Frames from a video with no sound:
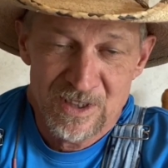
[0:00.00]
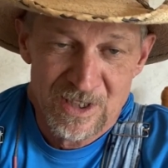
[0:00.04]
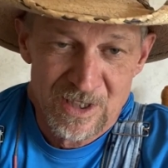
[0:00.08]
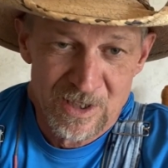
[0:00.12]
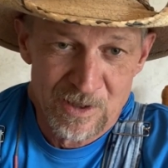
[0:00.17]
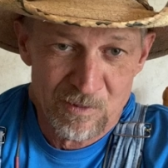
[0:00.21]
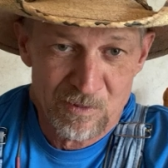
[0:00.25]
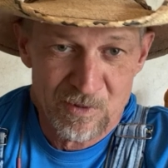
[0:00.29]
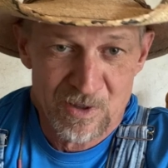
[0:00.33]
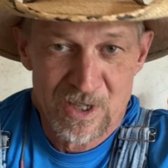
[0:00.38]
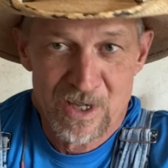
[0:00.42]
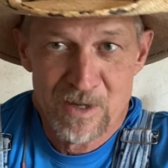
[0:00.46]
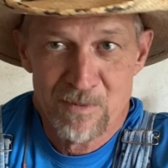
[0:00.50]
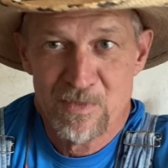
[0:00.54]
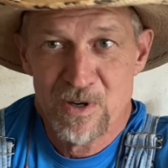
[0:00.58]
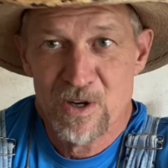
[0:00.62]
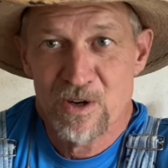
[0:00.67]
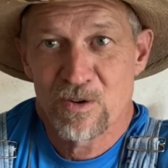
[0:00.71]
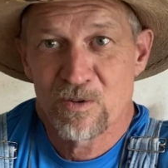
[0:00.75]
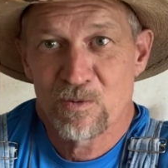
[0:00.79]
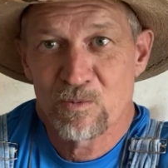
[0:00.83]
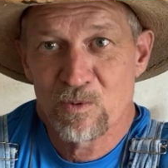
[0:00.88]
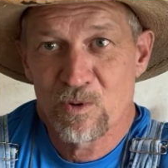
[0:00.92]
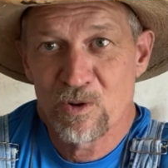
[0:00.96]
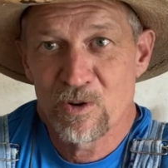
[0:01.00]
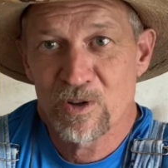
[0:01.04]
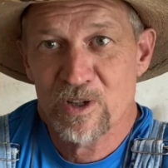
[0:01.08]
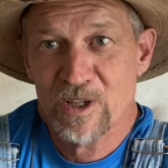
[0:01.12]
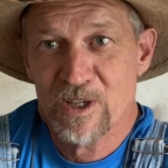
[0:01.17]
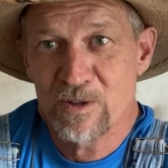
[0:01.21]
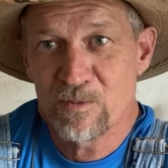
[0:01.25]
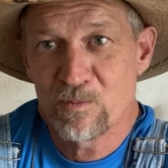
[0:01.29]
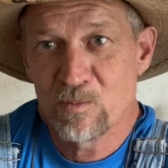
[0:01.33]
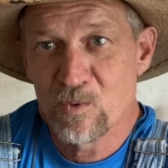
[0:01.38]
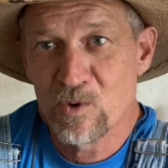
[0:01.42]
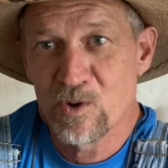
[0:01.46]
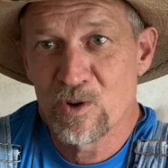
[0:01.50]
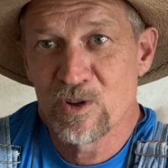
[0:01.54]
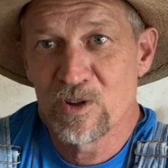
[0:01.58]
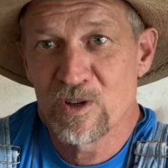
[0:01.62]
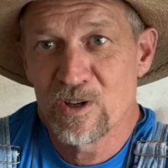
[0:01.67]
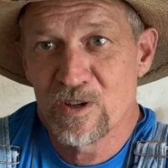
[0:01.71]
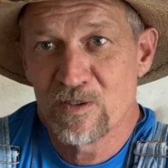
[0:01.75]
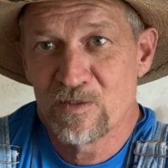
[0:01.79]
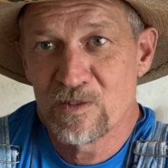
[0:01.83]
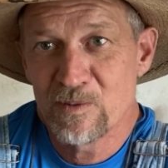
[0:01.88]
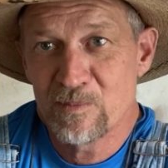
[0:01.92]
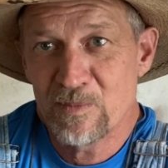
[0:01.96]
And when I'm off working, one
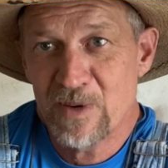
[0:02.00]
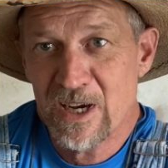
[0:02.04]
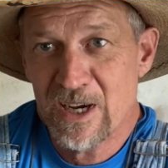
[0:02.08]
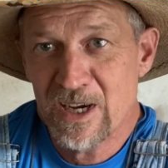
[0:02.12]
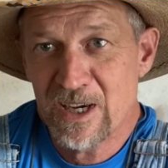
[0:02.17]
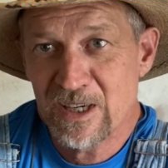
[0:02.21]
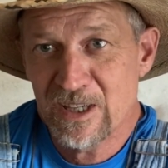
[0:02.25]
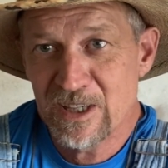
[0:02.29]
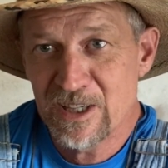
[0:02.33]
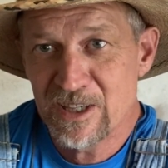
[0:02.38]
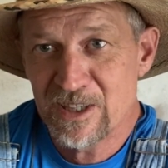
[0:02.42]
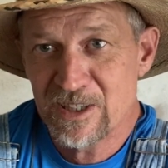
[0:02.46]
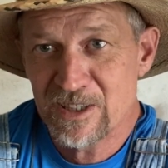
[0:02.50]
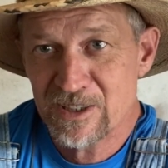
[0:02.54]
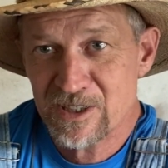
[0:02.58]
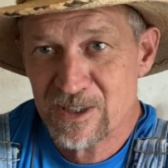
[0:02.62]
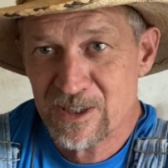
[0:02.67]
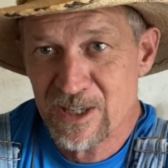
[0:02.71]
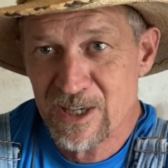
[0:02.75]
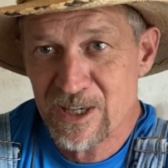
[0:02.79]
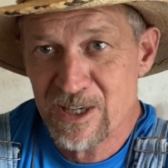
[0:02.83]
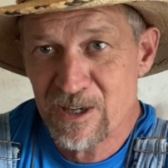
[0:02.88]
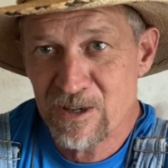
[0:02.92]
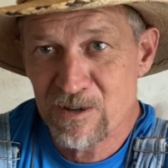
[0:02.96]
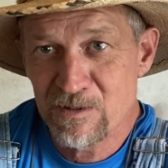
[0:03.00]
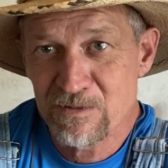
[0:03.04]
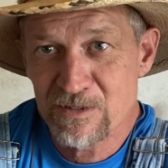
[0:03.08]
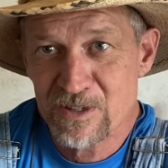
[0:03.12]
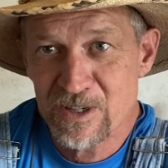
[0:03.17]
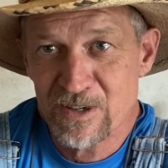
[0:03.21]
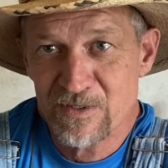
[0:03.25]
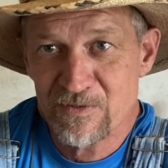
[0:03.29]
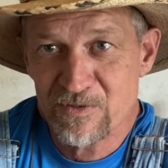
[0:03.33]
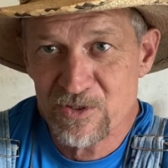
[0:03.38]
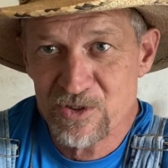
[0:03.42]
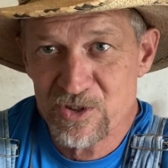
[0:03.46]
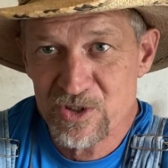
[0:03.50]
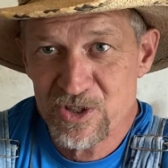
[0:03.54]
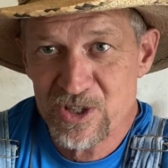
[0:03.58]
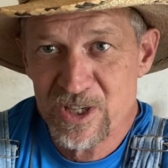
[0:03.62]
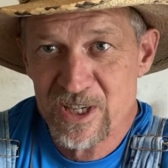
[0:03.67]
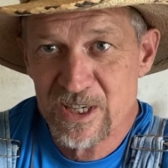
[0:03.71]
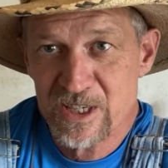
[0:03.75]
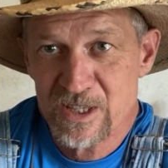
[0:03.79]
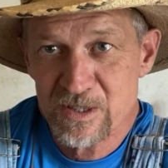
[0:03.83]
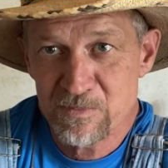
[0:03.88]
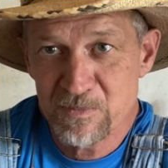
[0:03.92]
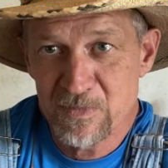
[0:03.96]
of them I'll let stay on there for
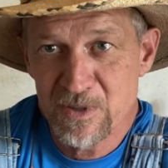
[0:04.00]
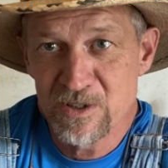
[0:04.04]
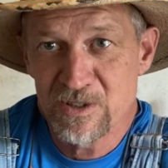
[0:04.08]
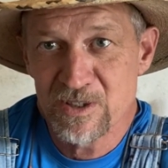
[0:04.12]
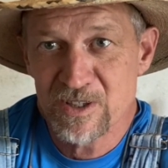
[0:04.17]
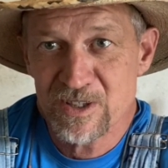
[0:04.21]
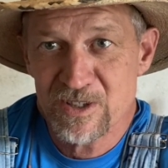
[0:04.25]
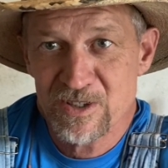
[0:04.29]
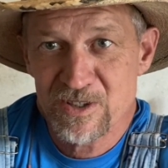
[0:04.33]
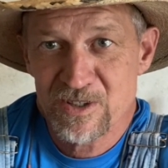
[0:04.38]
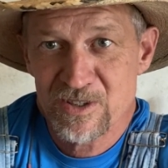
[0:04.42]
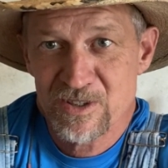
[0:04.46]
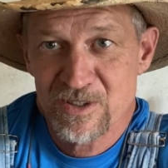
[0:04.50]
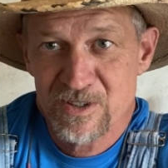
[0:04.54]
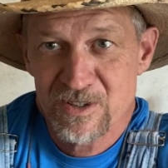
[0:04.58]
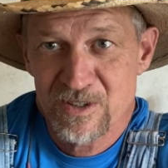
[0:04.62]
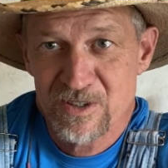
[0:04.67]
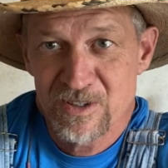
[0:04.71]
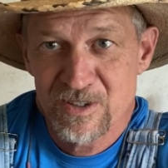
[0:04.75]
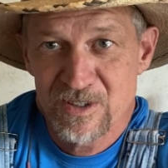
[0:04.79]
6 months.